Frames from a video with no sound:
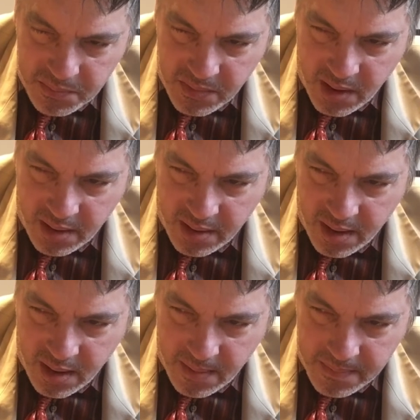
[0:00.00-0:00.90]

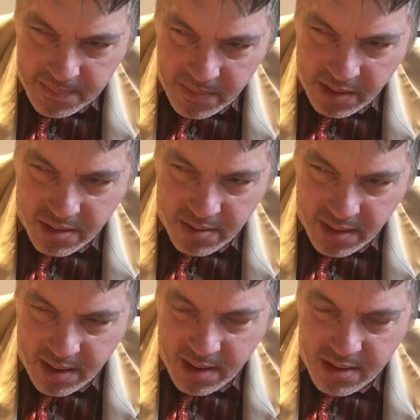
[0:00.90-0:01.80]
and
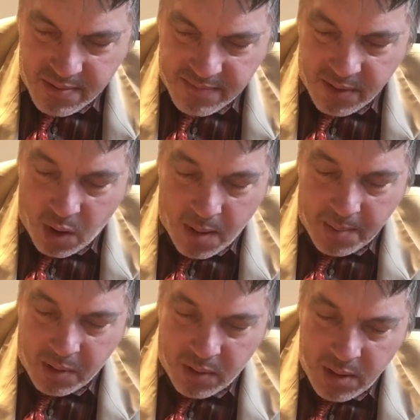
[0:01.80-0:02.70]
it's
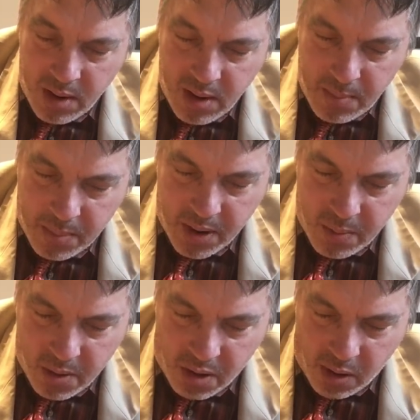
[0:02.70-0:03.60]
phenomenal. But it
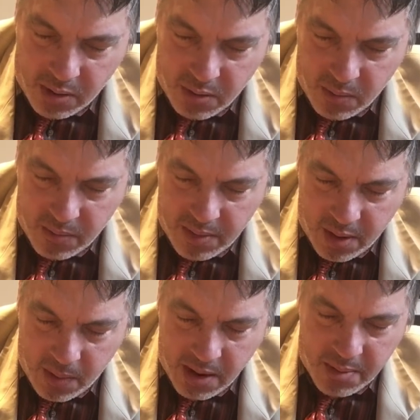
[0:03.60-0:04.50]
was also,
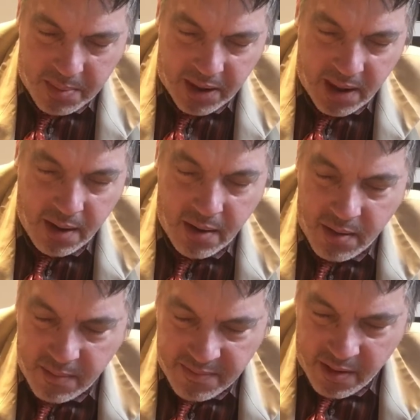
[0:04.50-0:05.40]
as a
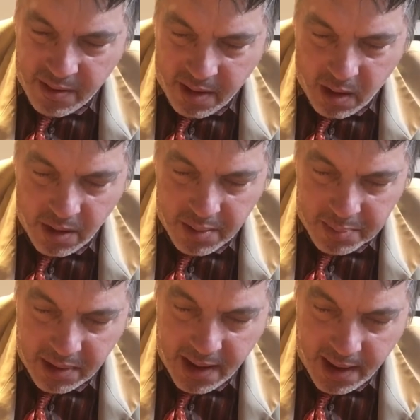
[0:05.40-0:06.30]
beginner, very hard to
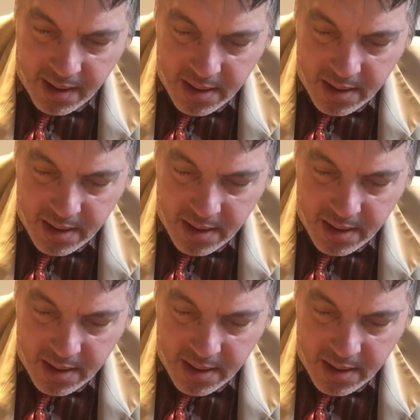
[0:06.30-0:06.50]
play.